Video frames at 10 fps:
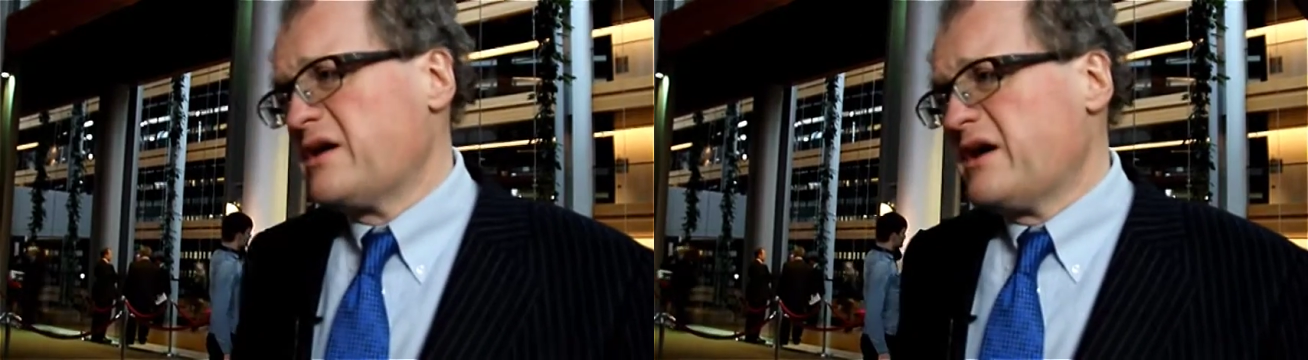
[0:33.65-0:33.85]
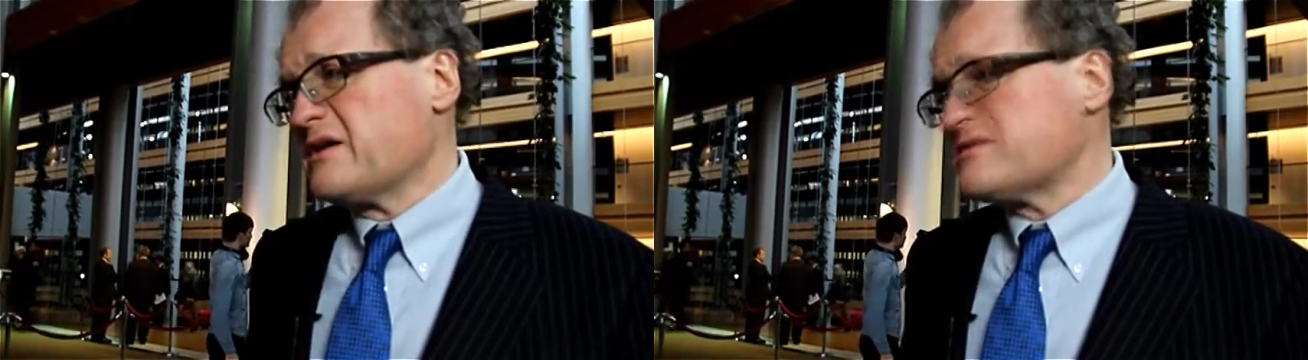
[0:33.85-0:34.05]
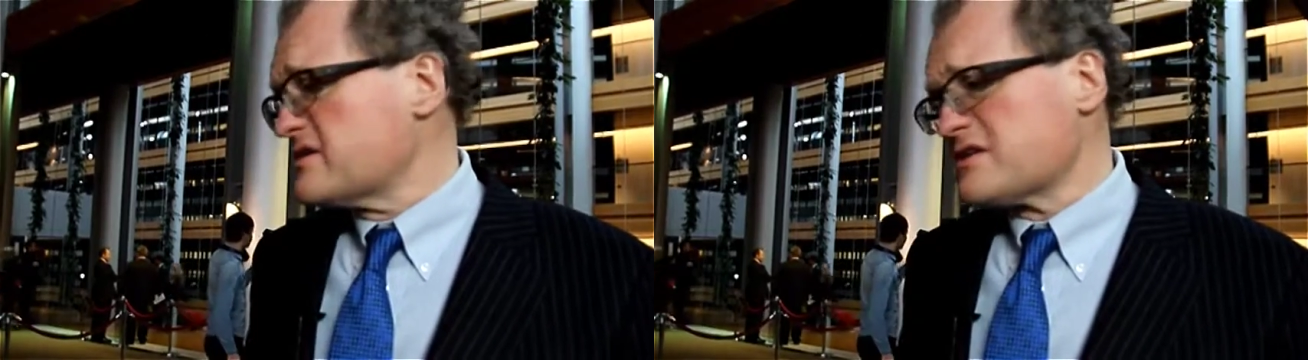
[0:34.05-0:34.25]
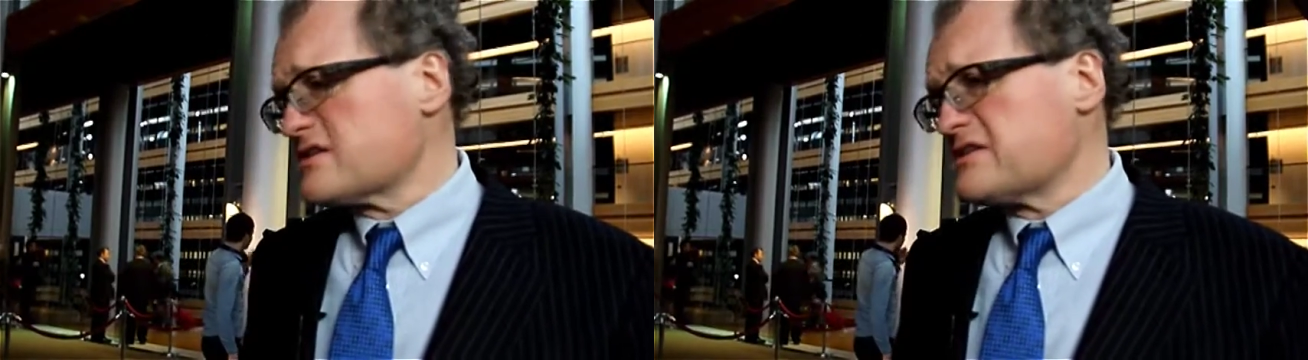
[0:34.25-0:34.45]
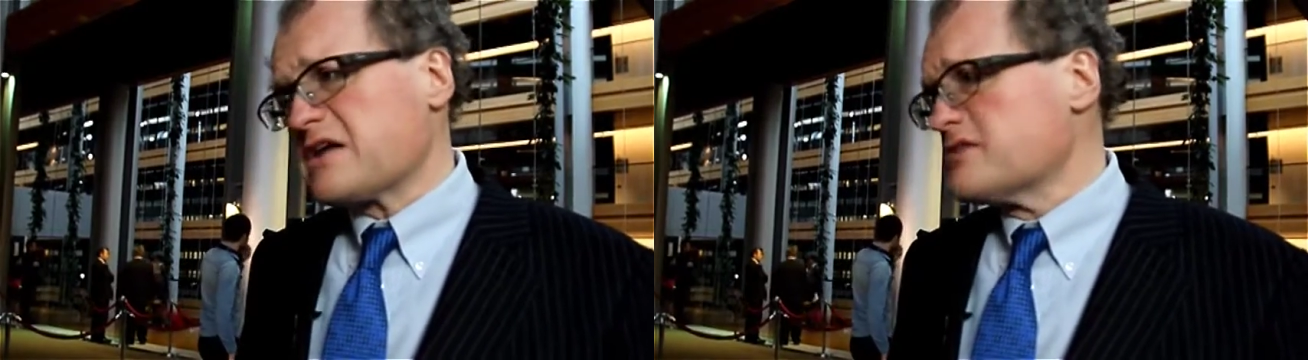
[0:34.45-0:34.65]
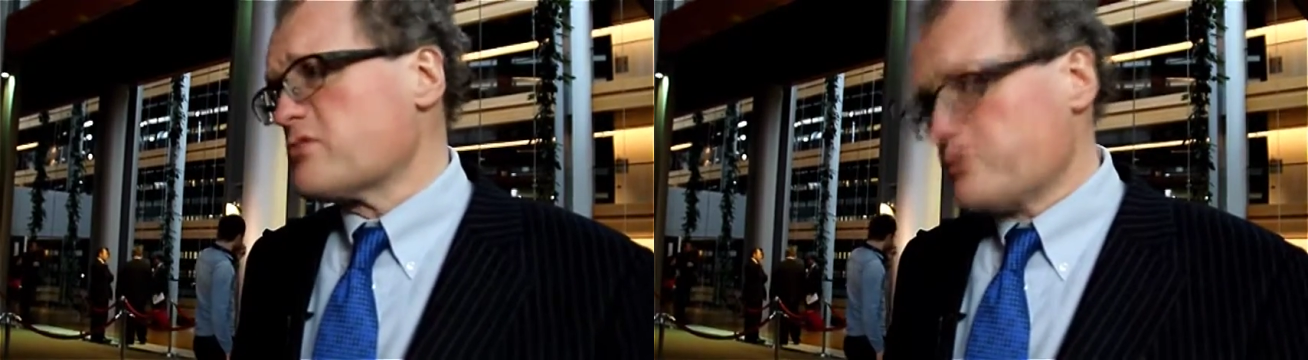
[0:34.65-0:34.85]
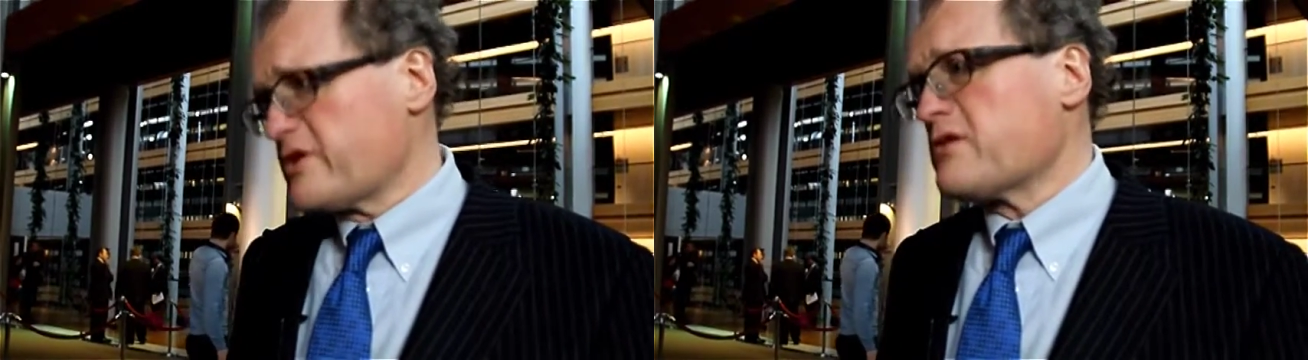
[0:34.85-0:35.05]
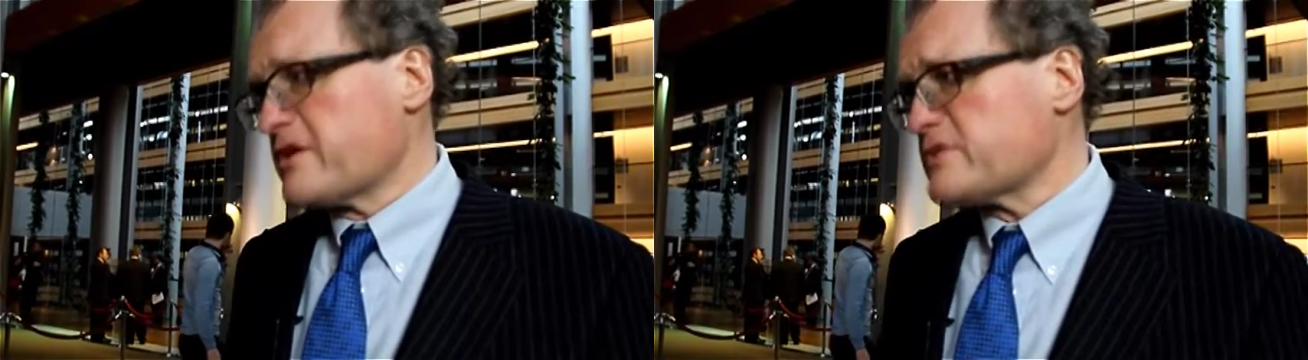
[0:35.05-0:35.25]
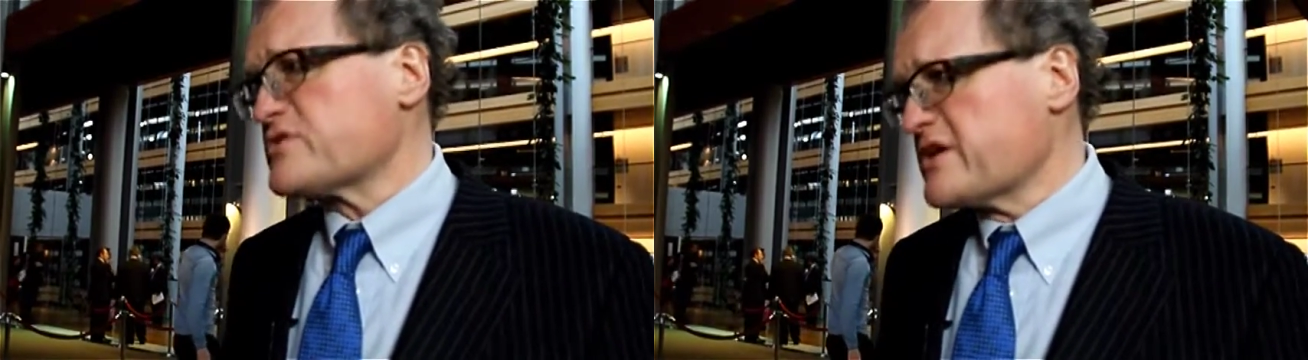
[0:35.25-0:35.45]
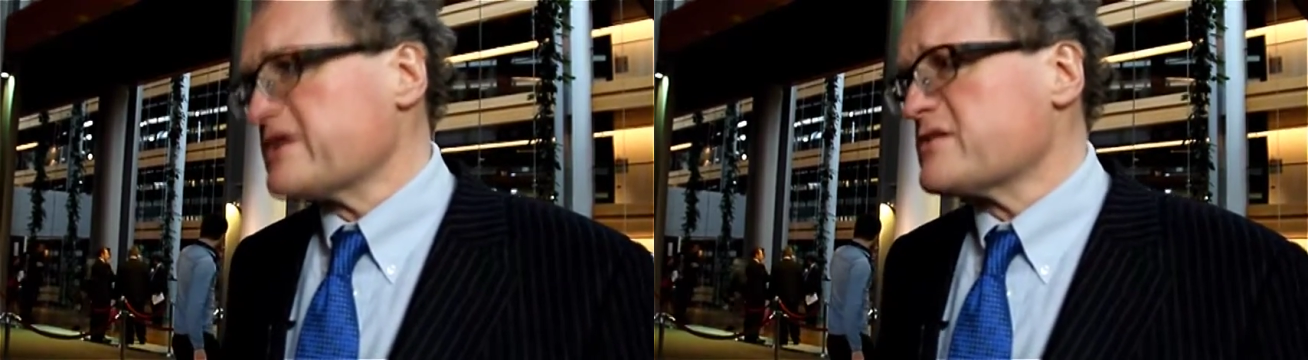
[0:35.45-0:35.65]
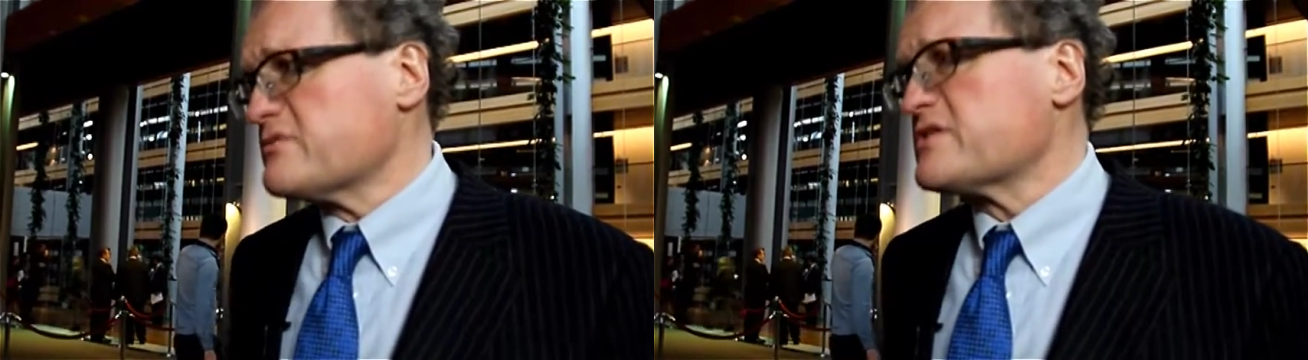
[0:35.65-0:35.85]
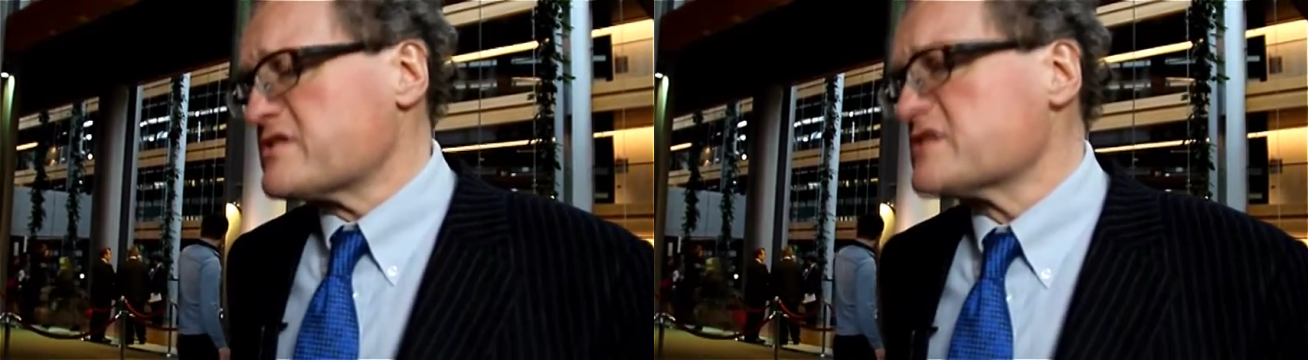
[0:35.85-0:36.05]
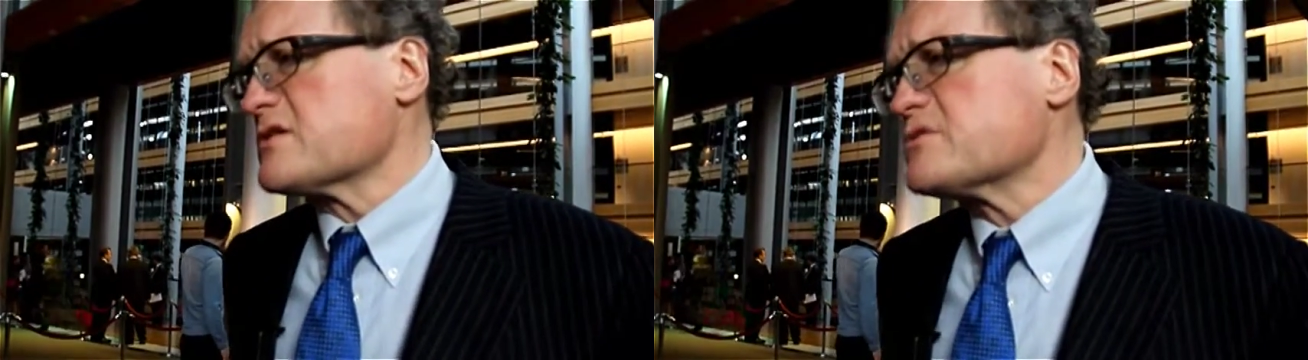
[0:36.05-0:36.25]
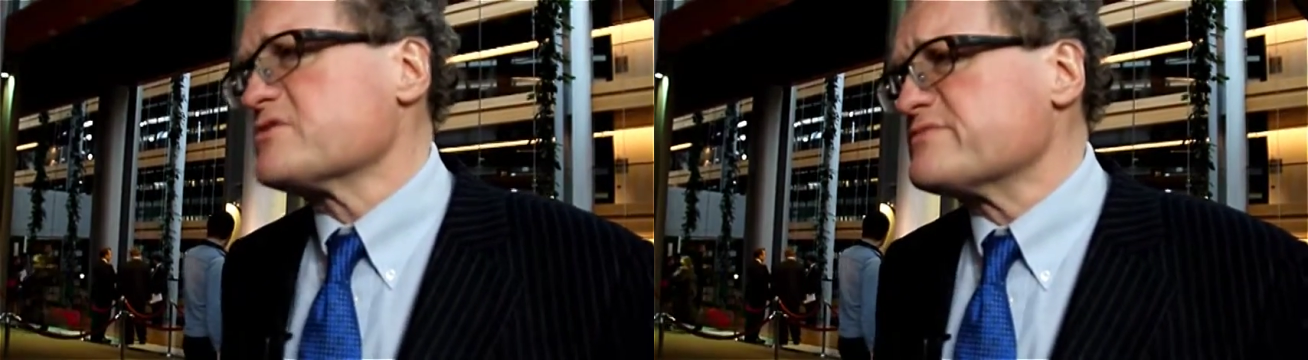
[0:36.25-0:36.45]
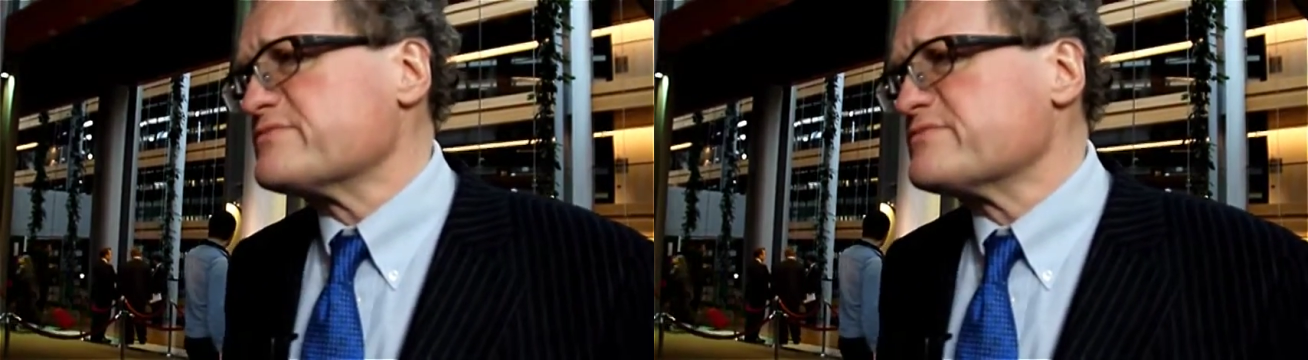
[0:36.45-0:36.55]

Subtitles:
And this is exactly what we are going to say with this resolution.